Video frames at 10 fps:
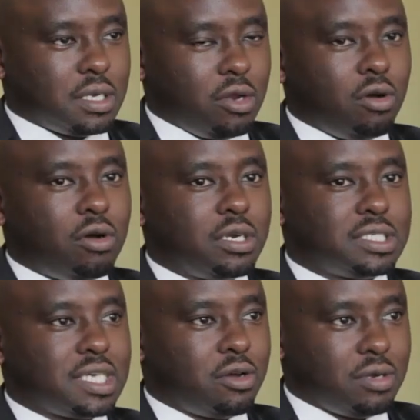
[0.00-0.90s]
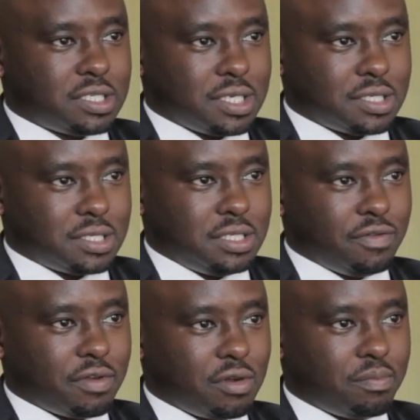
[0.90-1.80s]
Longhorn is a content
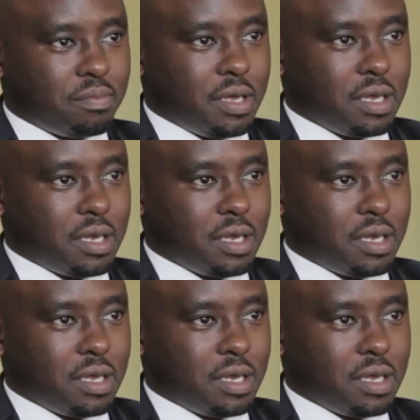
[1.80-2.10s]
developer.